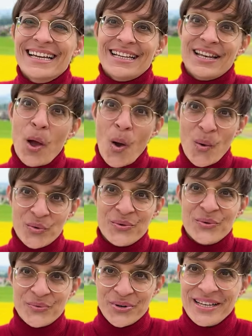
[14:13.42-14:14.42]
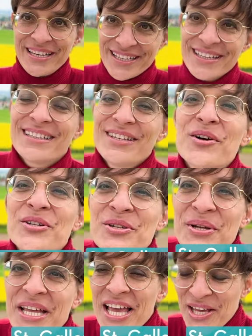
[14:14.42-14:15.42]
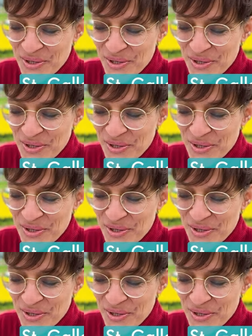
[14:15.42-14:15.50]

No, you're doing a